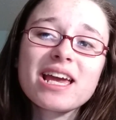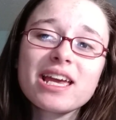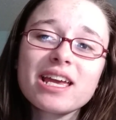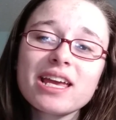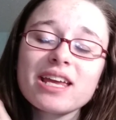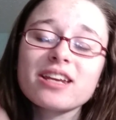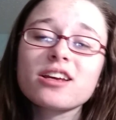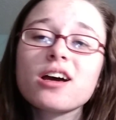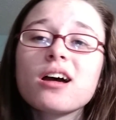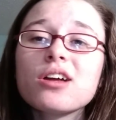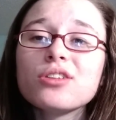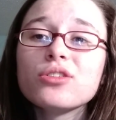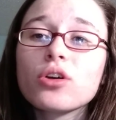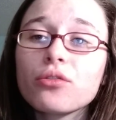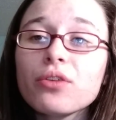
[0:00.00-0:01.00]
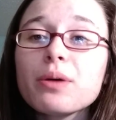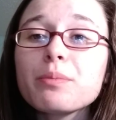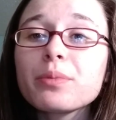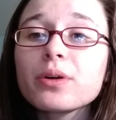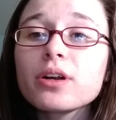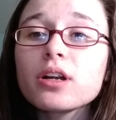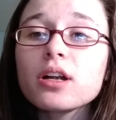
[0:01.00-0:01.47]
in
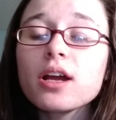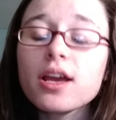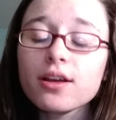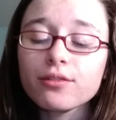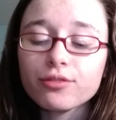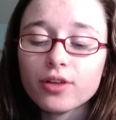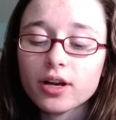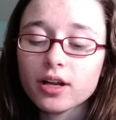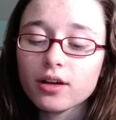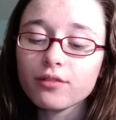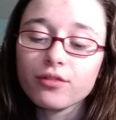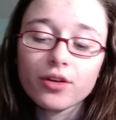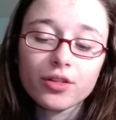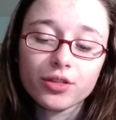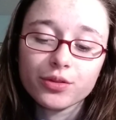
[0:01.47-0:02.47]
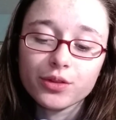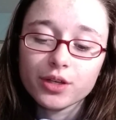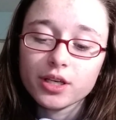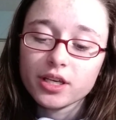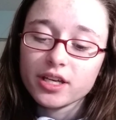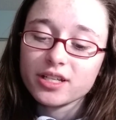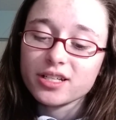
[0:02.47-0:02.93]
November in front of
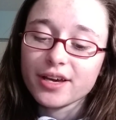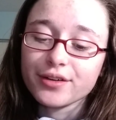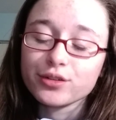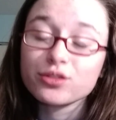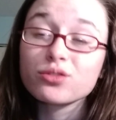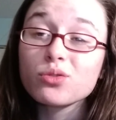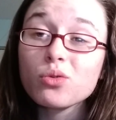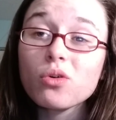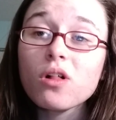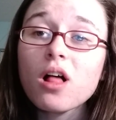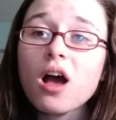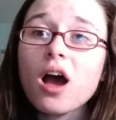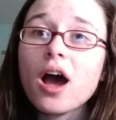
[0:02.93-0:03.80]
the entire school.